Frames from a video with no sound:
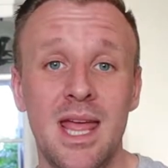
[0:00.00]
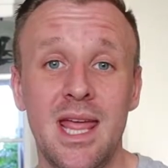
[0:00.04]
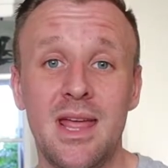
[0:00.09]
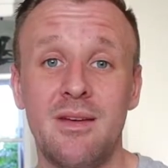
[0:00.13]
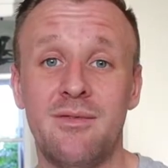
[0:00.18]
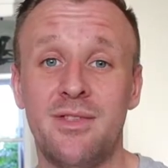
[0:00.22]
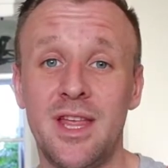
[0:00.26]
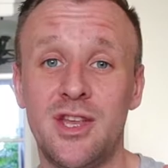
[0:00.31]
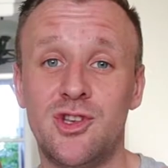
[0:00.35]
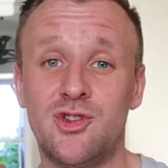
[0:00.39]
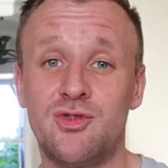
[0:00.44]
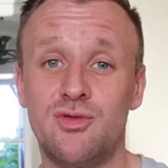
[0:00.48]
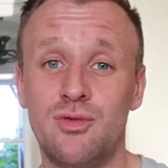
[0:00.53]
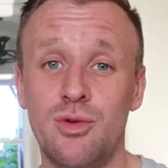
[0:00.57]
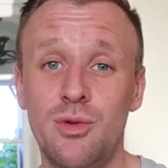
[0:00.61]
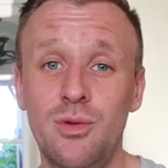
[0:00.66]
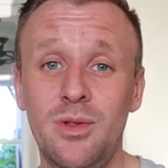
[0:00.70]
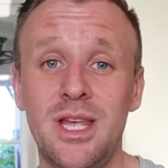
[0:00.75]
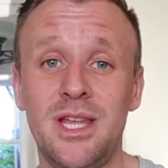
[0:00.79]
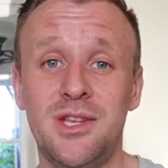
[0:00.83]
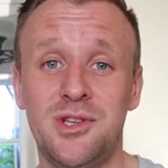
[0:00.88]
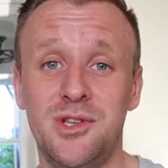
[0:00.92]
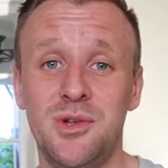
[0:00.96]
If they
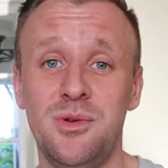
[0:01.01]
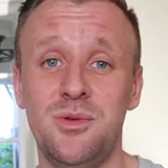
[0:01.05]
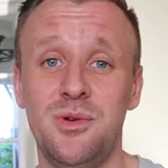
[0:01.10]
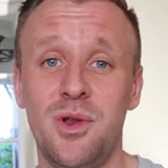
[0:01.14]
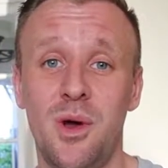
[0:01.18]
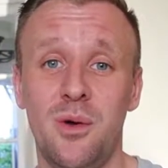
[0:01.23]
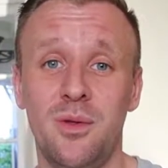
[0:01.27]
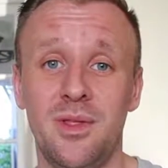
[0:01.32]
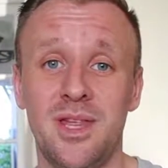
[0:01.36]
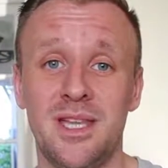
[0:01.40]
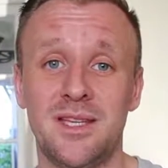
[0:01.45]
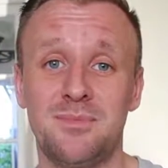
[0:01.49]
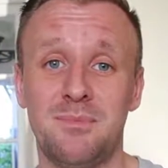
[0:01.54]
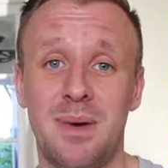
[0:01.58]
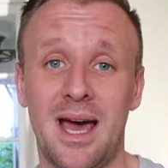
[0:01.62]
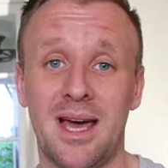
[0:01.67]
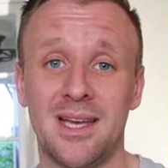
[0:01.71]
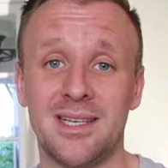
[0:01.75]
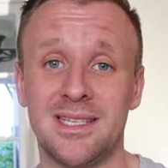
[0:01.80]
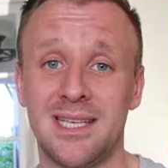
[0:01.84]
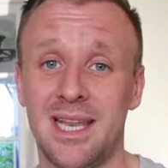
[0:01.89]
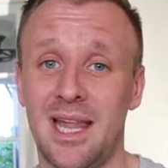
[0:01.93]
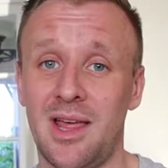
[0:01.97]
truly do know this
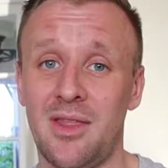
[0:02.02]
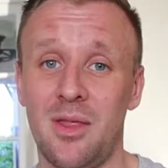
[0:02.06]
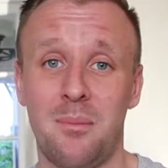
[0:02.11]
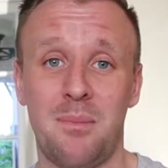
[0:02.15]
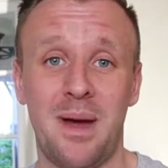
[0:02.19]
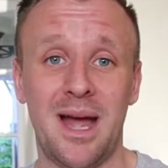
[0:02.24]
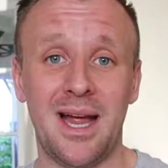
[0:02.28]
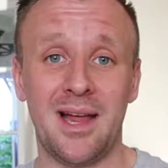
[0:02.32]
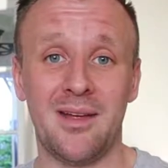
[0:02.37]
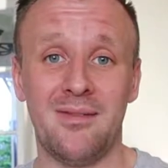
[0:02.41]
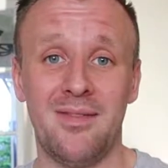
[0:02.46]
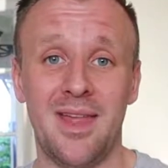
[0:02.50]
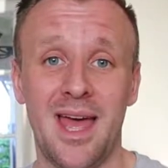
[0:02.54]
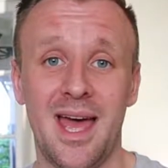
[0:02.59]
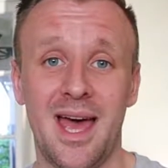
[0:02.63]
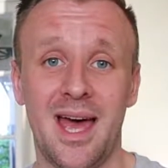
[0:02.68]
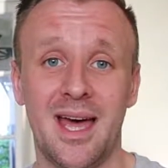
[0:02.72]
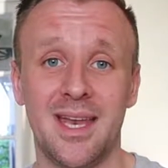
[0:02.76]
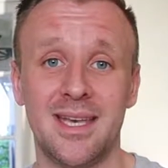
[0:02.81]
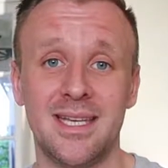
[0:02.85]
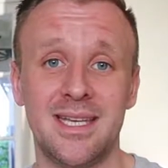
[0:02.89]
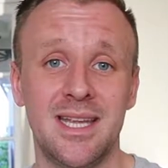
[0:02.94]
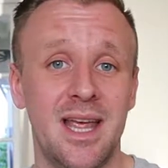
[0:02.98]
patch like the back of their
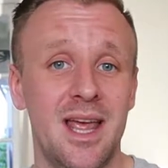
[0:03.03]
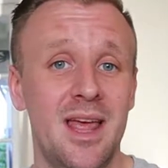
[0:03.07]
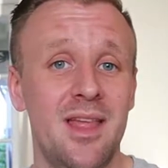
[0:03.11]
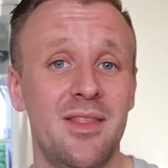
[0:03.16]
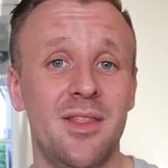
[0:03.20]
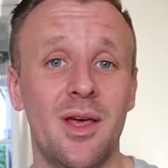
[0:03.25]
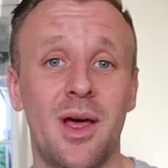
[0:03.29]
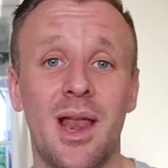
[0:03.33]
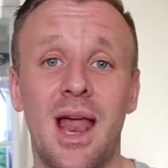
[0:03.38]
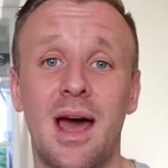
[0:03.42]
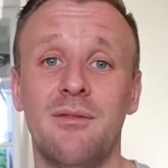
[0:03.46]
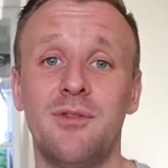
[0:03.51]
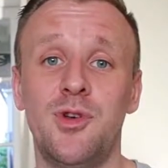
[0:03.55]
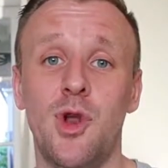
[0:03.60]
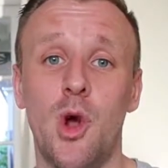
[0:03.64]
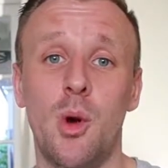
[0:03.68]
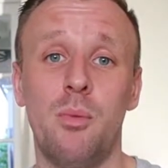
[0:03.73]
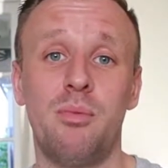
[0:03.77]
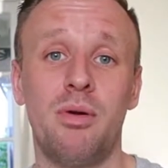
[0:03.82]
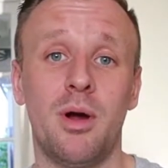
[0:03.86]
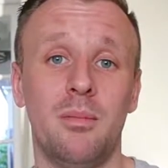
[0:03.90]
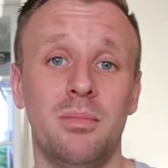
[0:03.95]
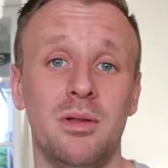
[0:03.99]
hand, they'll have
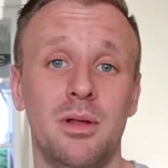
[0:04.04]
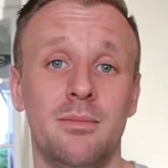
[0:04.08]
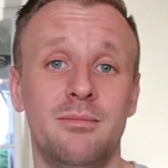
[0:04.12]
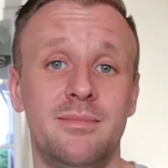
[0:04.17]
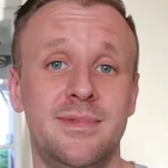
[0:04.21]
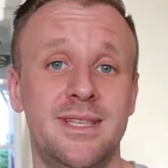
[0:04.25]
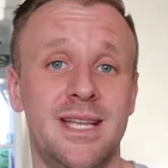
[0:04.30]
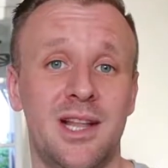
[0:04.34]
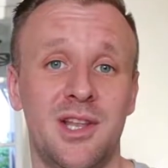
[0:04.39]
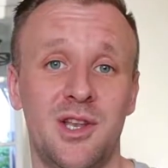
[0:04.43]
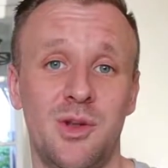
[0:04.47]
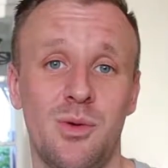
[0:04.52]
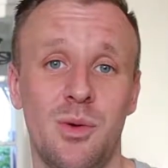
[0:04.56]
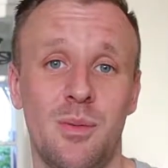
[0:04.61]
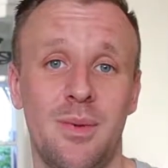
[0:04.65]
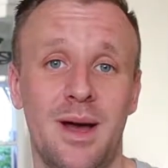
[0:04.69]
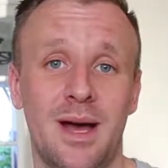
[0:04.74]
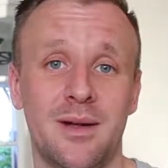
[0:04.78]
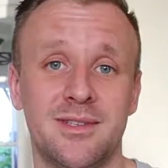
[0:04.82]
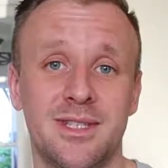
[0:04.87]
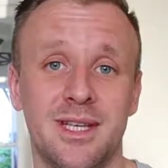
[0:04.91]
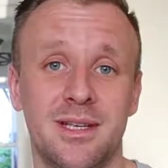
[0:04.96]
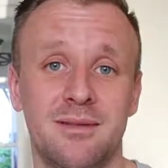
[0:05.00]
no problem telling you
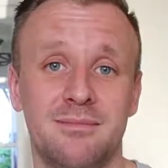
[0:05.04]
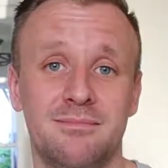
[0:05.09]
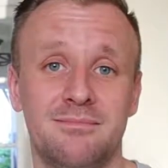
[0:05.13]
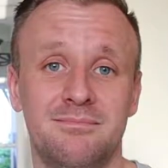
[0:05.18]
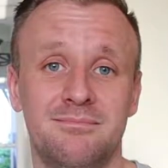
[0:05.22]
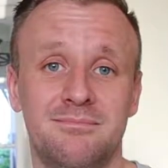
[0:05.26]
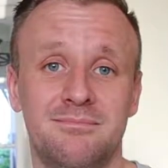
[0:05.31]
about it.